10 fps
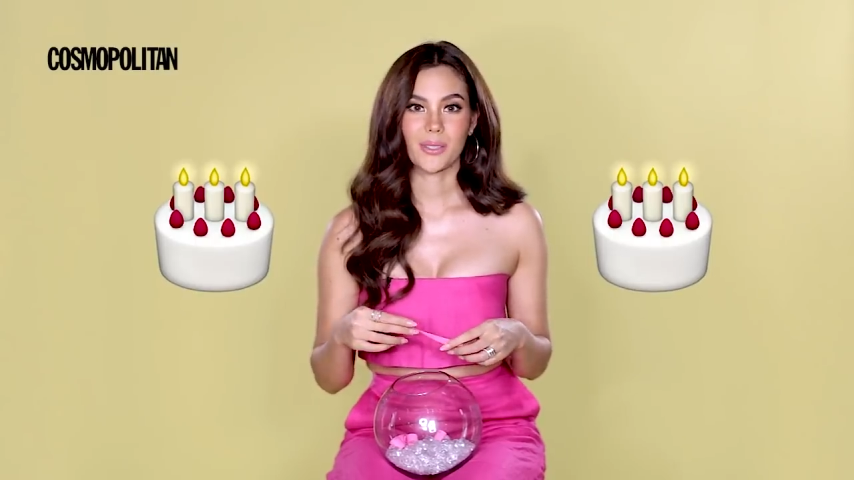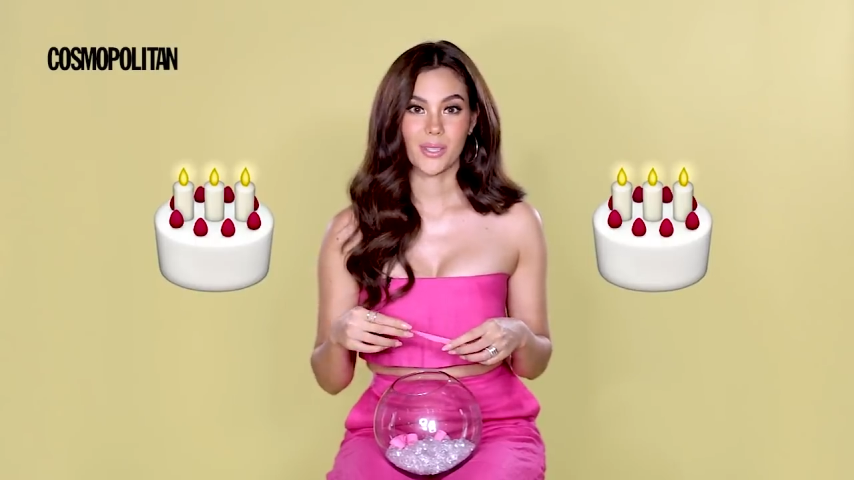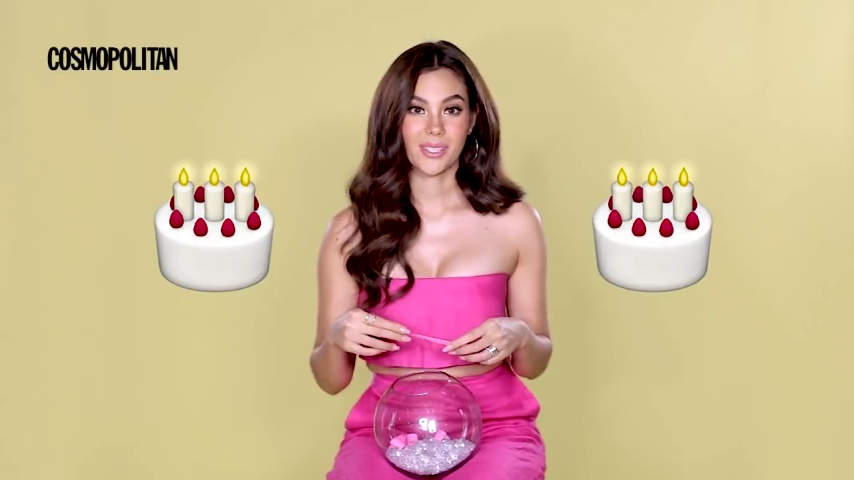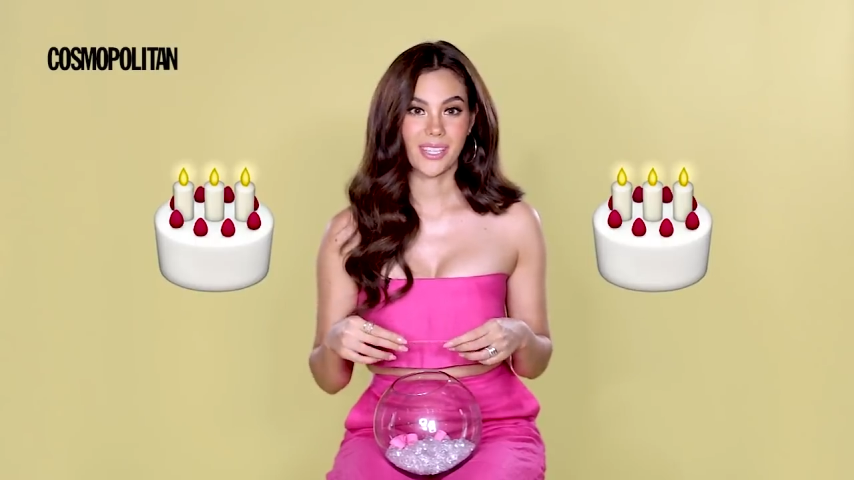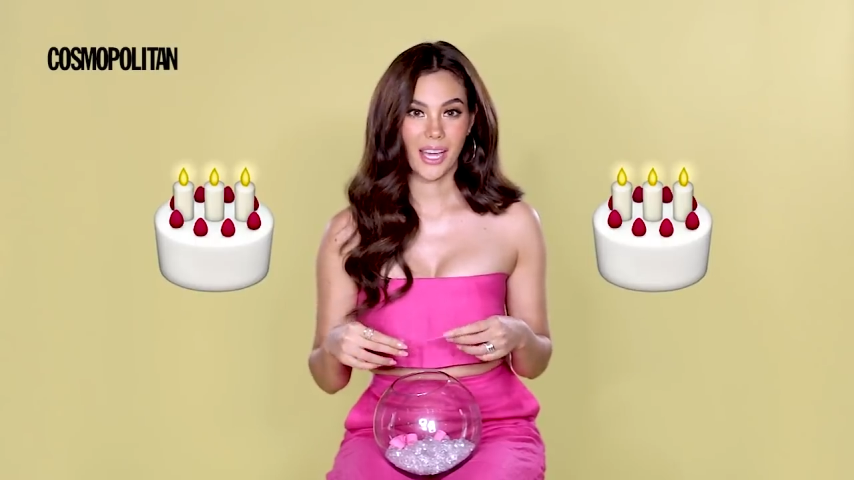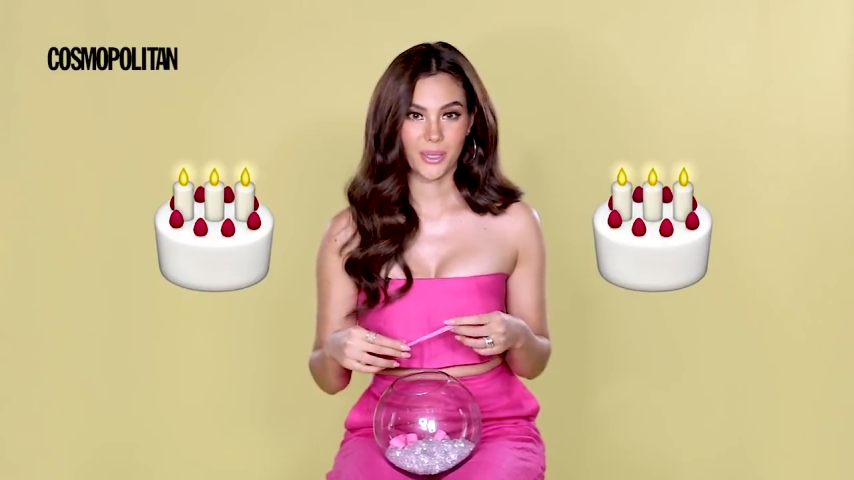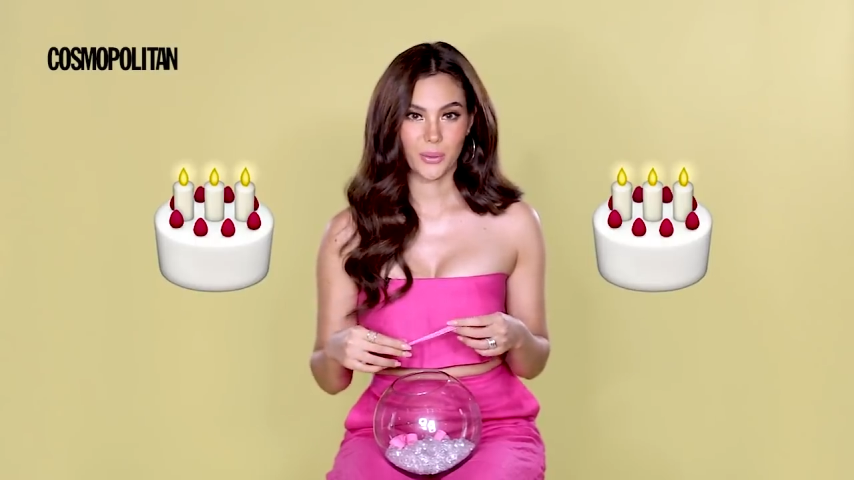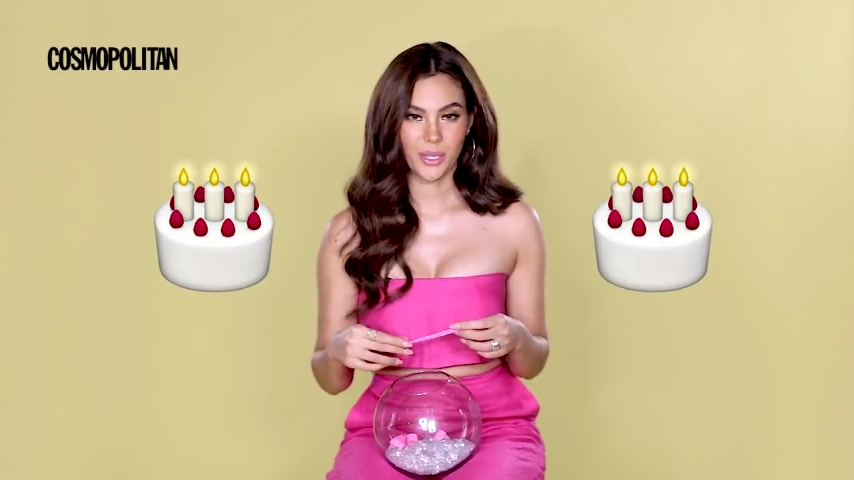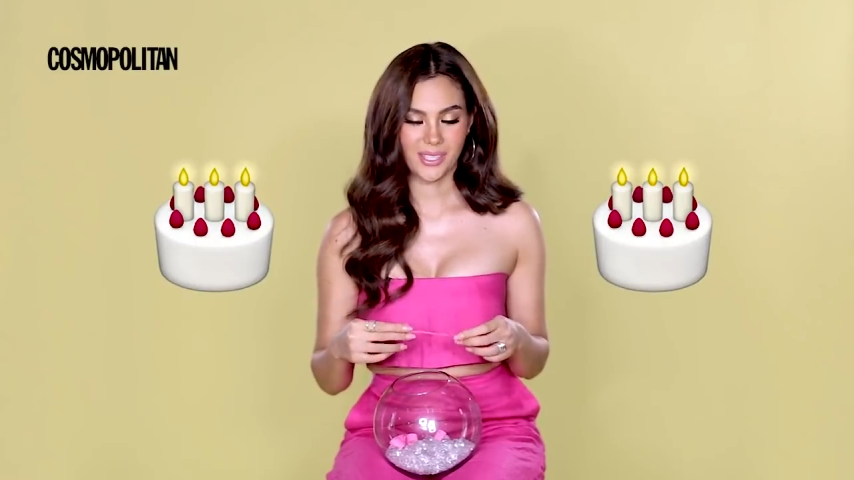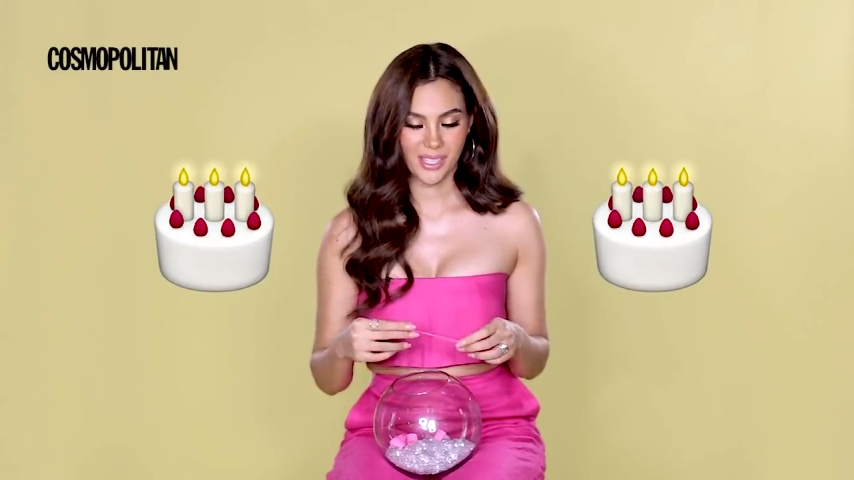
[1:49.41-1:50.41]
which is
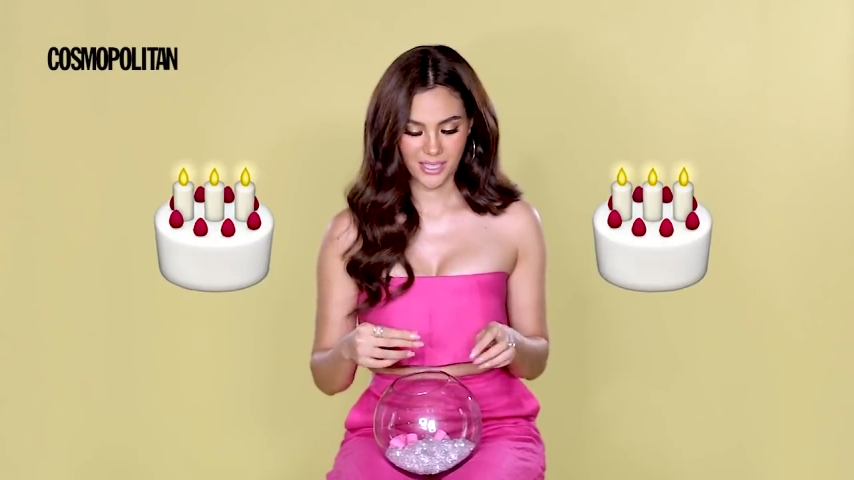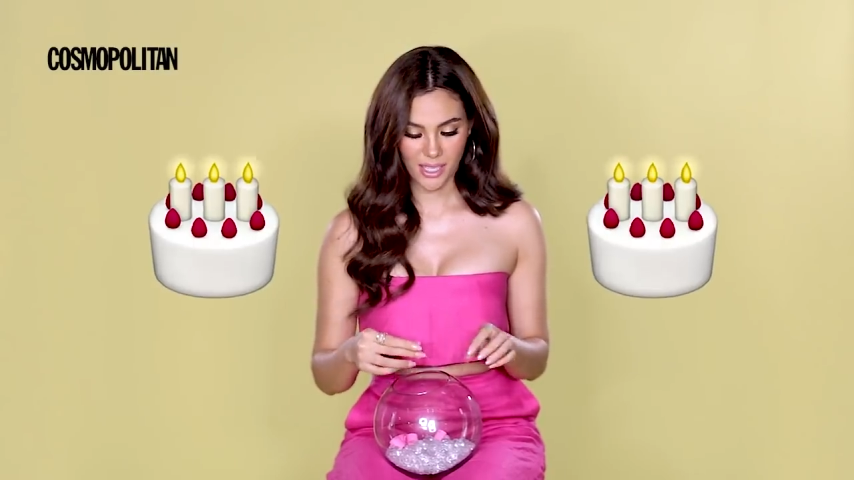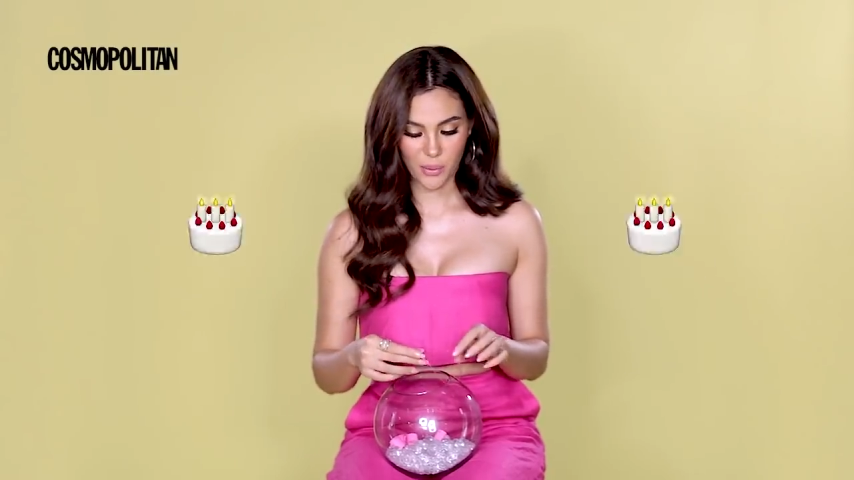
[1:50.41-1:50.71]
January 6th.